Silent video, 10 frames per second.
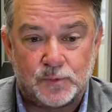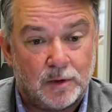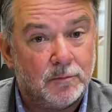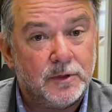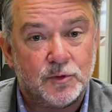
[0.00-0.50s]

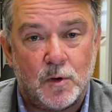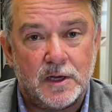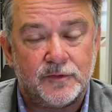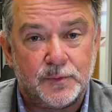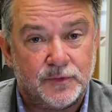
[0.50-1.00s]
probably
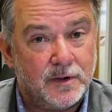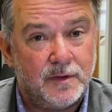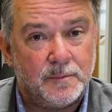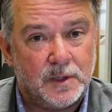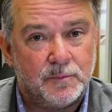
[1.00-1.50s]
20%
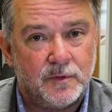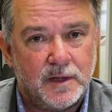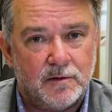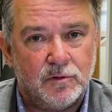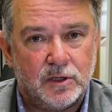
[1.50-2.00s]
of the people
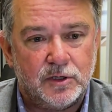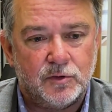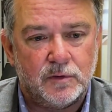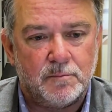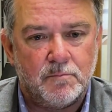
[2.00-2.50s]
that are really
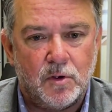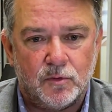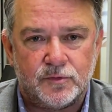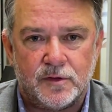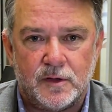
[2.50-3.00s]
doing most of